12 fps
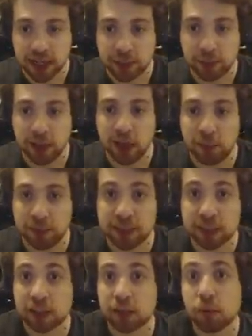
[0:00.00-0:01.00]
I'm really hoping
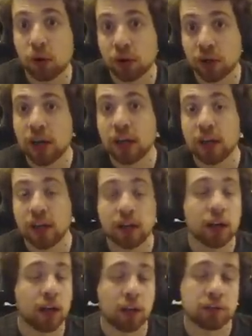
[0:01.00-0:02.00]
they're gonna work
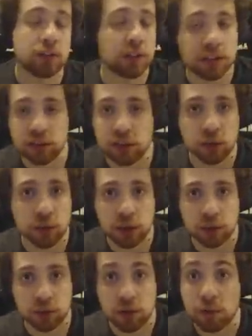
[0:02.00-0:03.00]
on the new
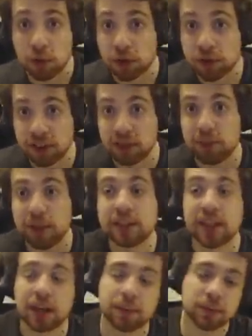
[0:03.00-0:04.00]
hero works in the
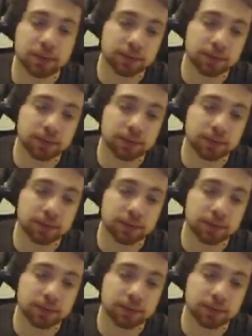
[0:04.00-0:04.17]
meantime.